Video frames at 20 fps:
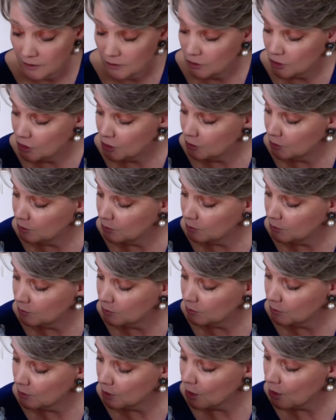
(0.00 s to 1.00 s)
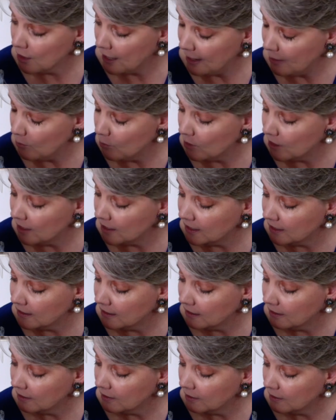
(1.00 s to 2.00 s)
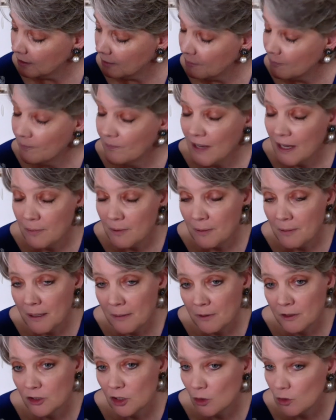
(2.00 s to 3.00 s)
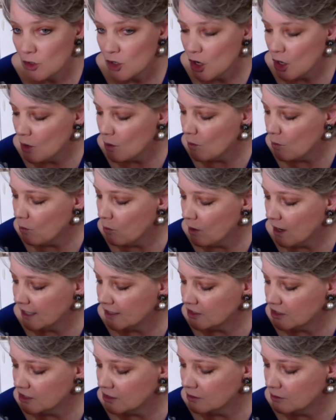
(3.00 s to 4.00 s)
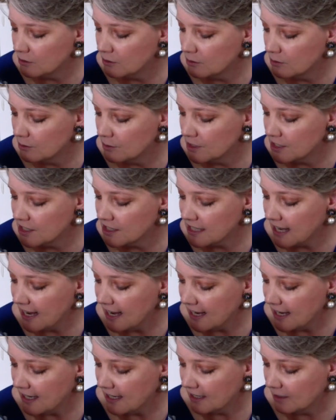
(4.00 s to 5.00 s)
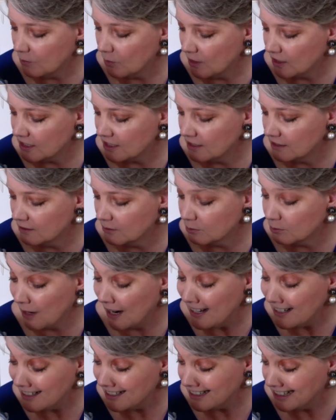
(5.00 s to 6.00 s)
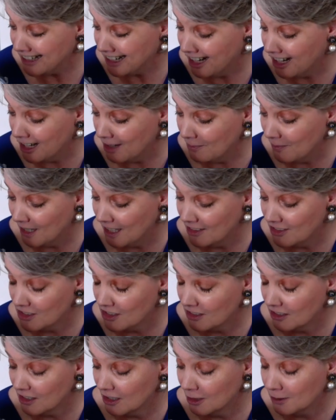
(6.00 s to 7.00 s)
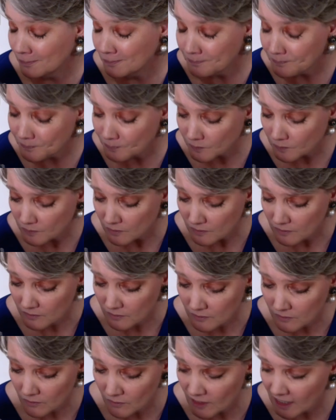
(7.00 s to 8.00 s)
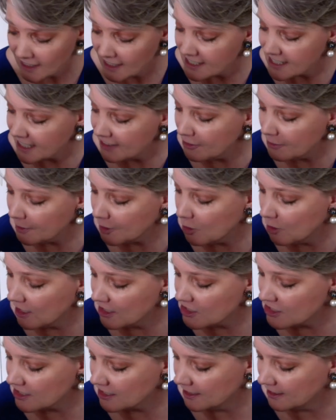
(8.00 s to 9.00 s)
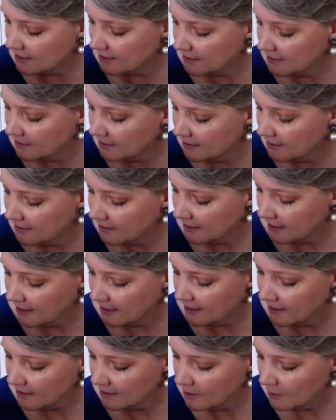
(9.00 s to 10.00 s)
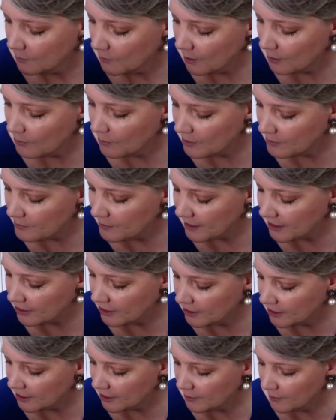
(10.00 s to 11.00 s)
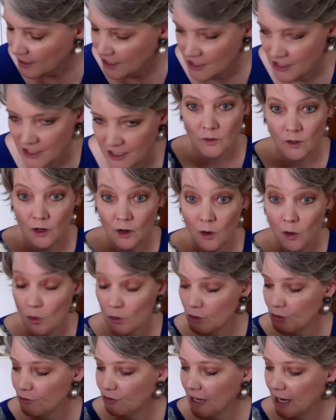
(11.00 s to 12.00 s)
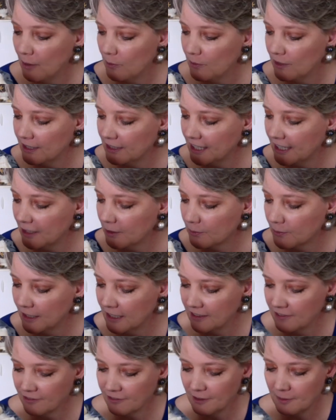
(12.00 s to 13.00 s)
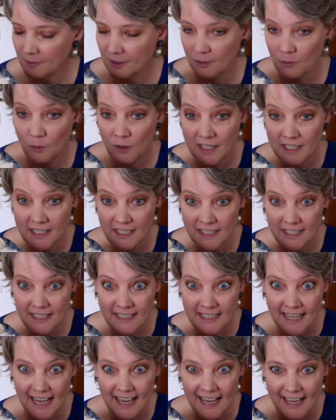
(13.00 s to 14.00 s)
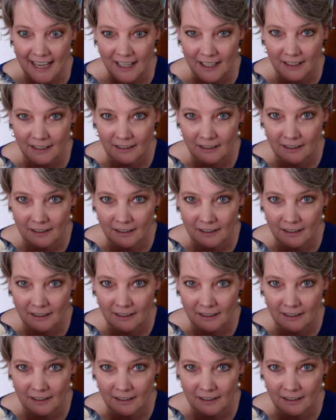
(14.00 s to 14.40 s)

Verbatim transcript: do, all right, well, maybe people don't know what to say, what to write in a comment, you know? Let's give them a question, huh? What would be a good question? Oh, you've got one here written for me. What does it say?